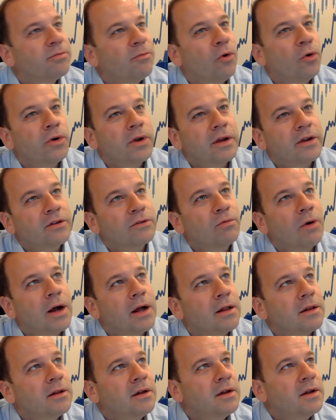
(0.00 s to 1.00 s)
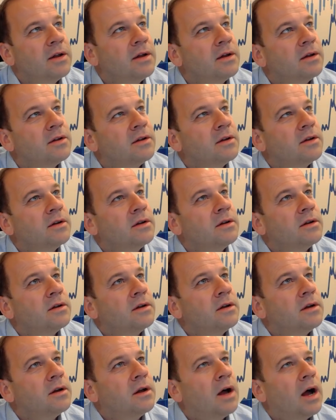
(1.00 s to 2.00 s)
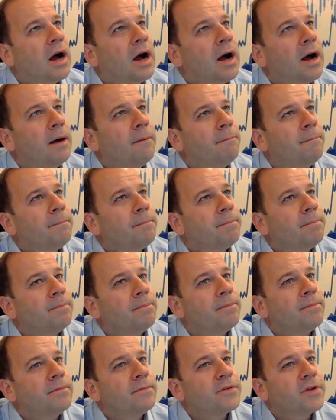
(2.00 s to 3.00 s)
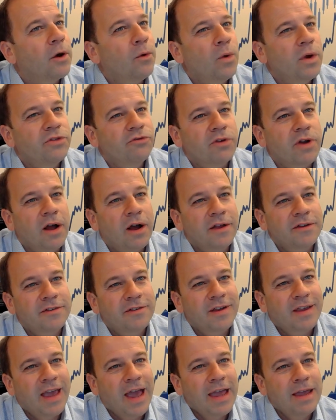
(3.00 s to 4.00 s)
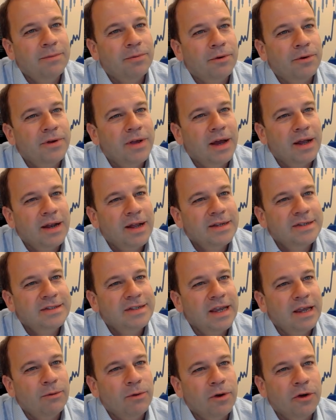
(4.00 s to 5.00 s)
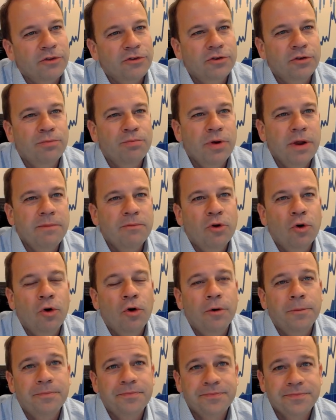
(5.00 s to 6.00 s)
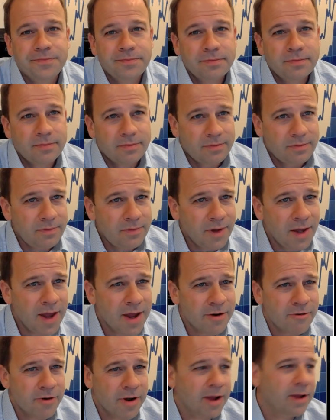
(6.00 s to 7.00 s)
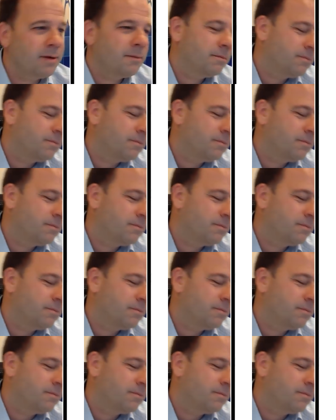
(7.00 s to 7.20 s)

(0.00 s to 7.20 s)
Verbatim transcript: morning as well. Um, so with regards to cable, yeah, let's see. We've got the Supreme Court hearing,